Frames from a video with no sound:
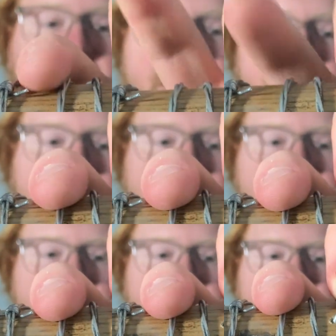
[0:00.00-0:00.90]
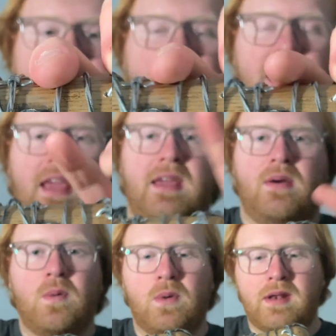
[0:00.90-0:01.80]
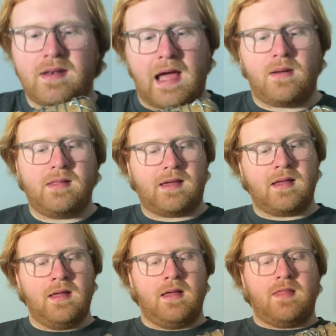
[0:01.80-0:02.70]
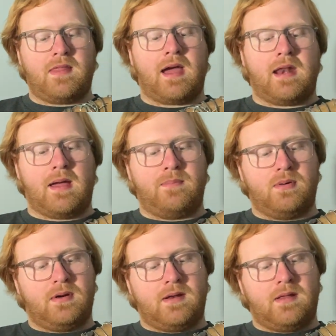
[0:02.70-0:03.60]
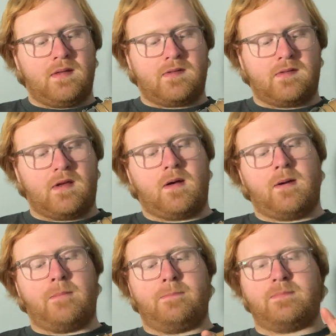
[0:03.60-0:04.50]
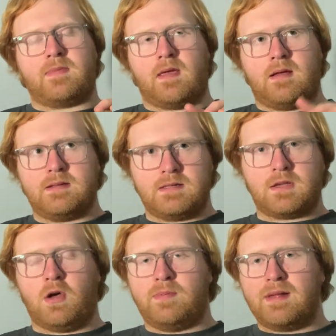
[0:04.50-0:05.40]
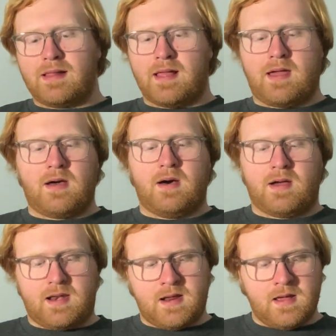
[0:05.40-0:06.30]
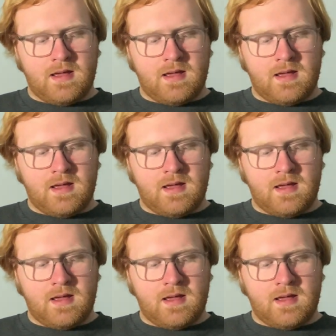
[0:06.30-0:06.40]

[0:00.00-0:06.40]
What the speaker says: It's actually just a wooden doweling that I put some Sculpey clay on.